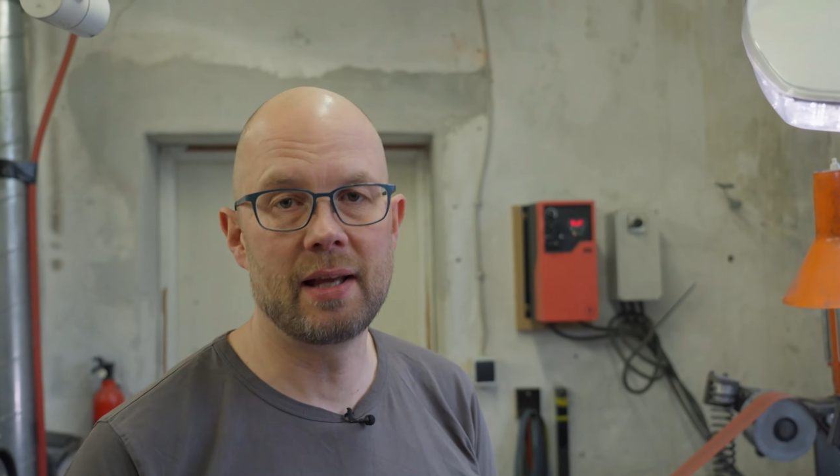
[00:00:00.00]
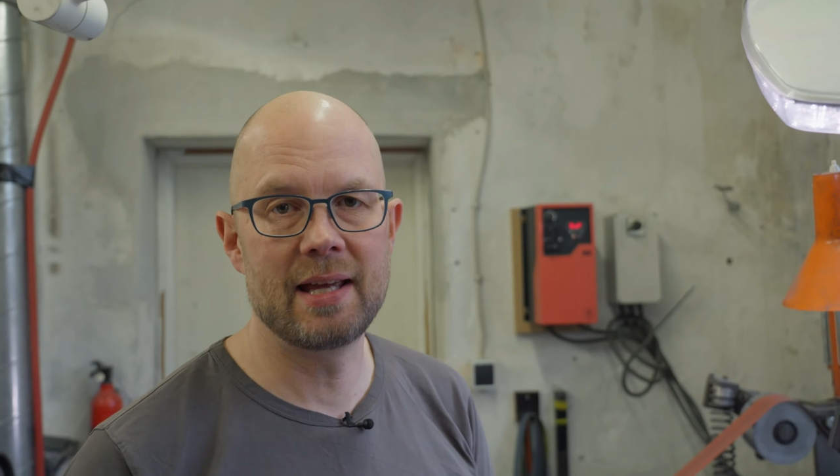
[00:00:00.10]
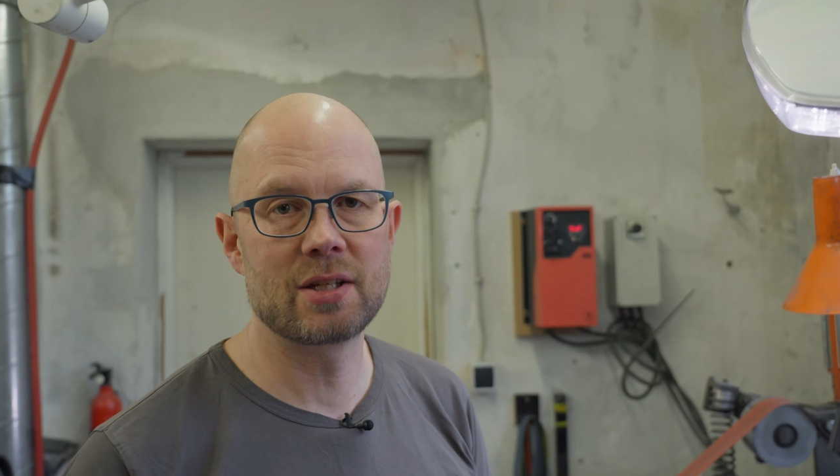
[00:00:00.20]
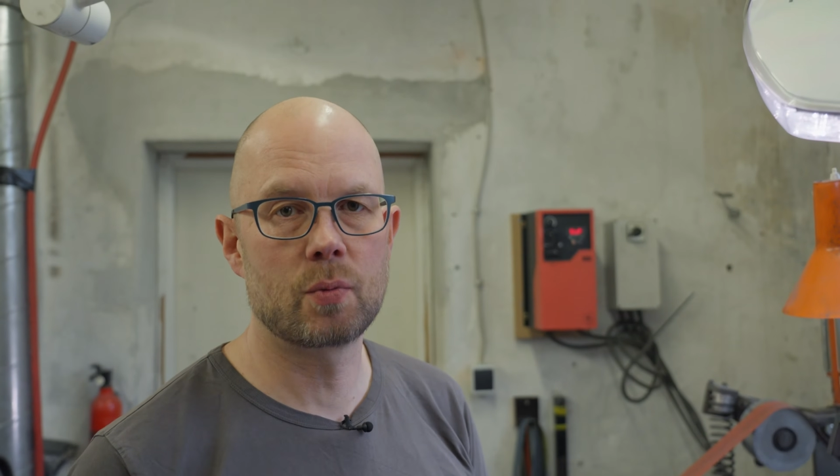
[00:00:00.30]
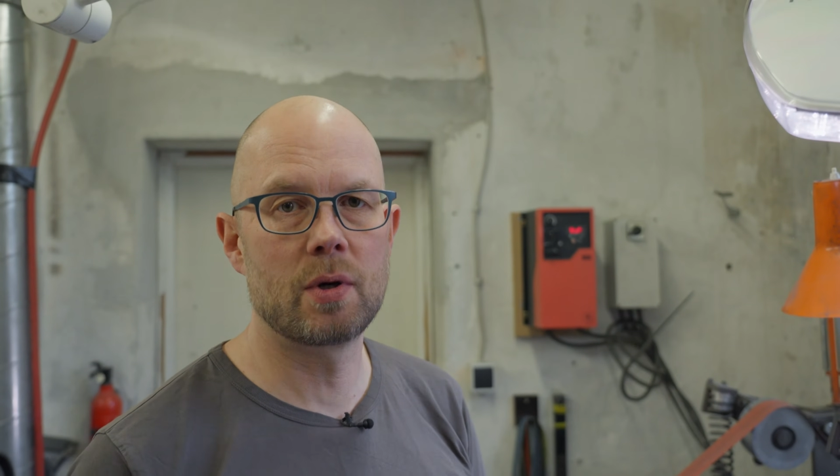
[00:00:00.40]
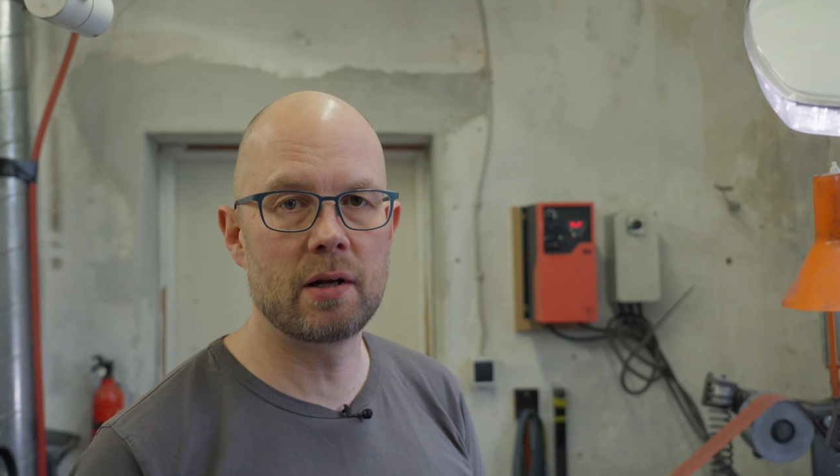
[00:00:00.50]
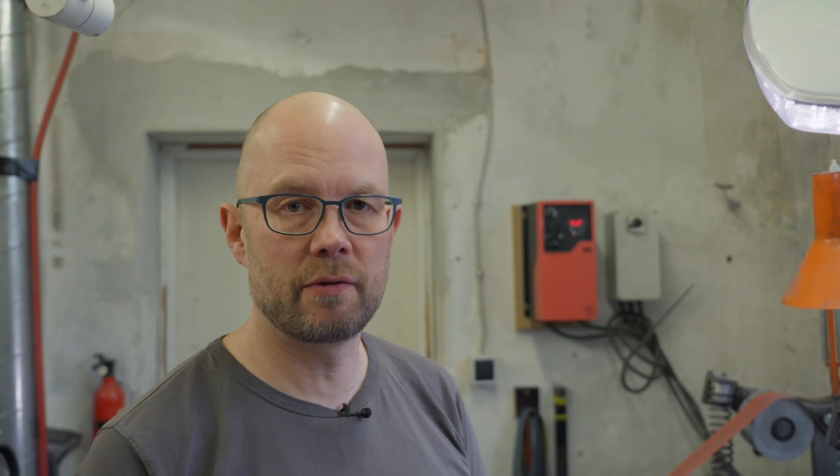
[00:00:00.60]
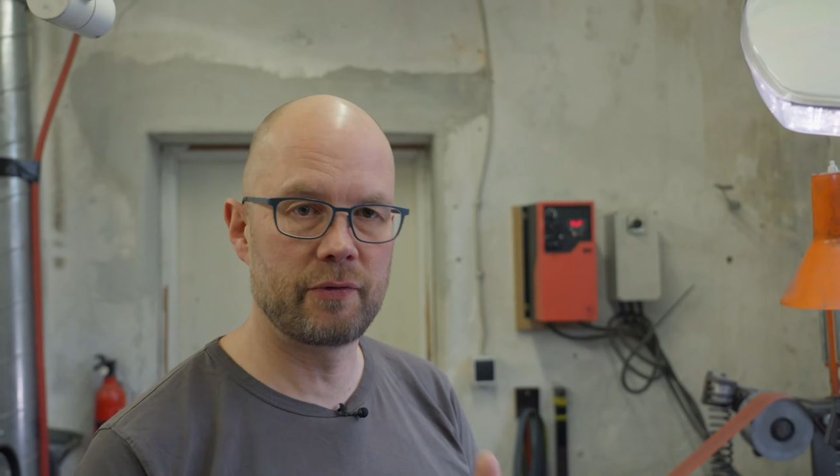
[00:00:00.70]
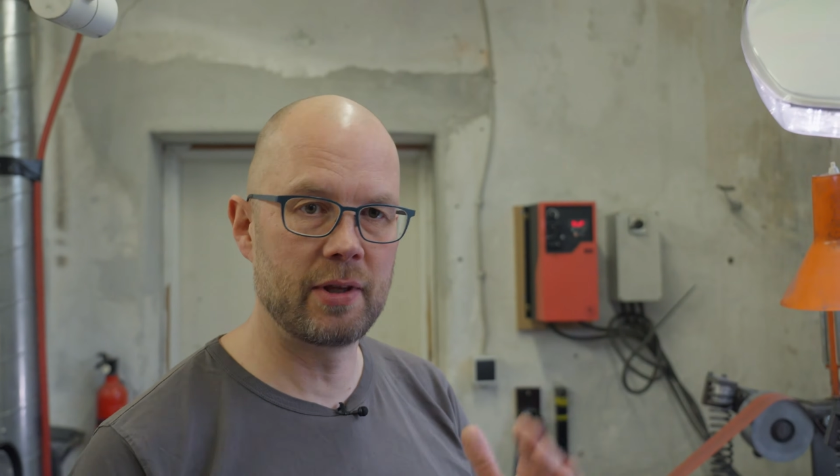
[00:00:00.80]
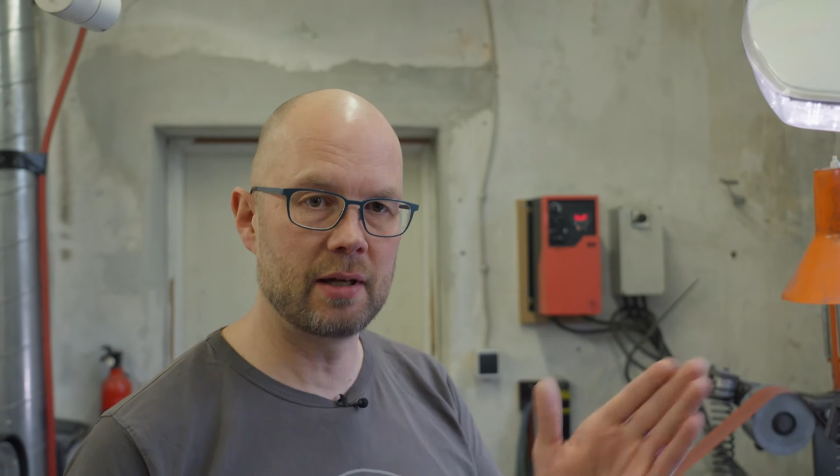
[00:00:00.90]
is one
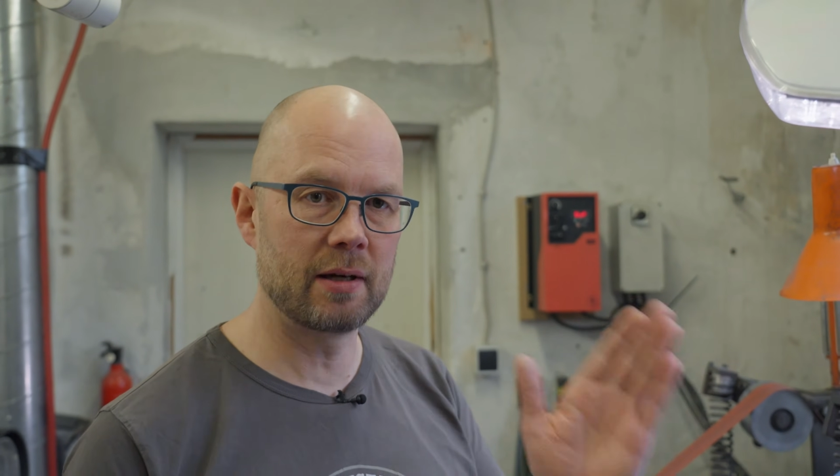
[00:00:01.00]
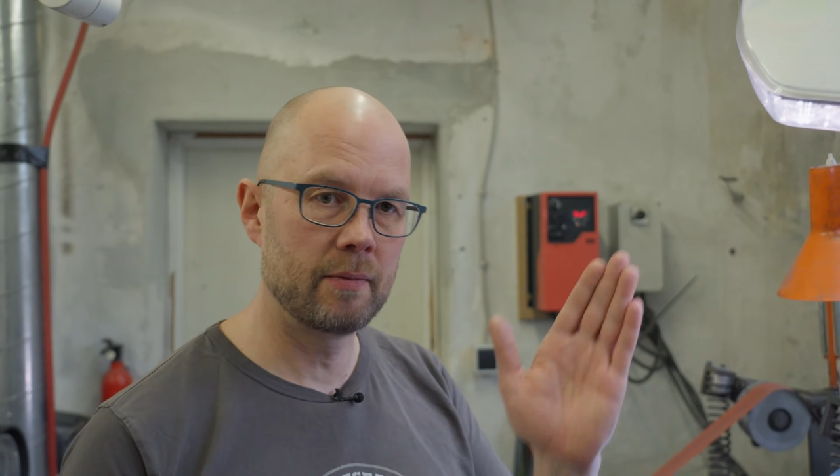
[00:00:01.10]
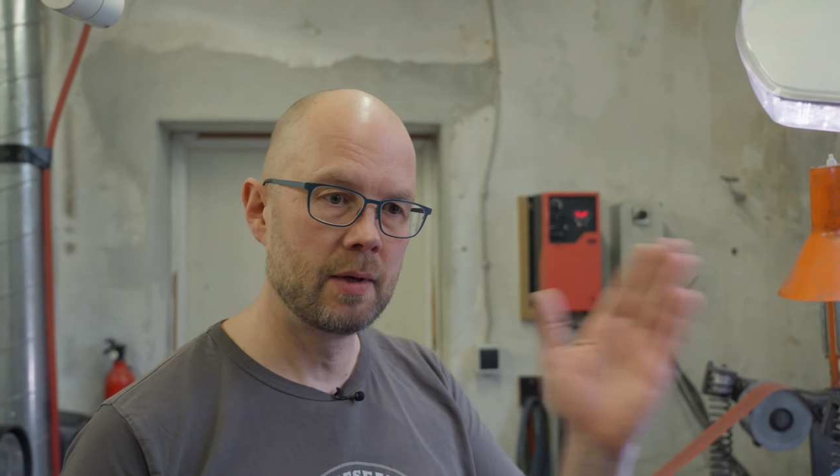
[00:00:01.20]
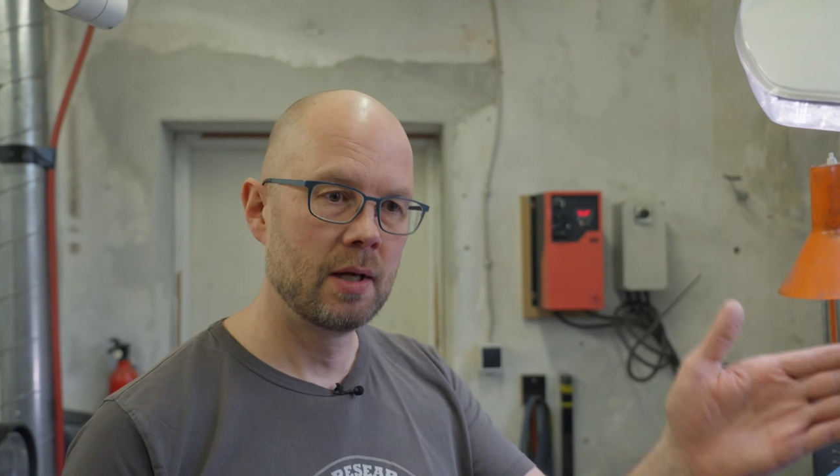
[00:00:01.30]
of the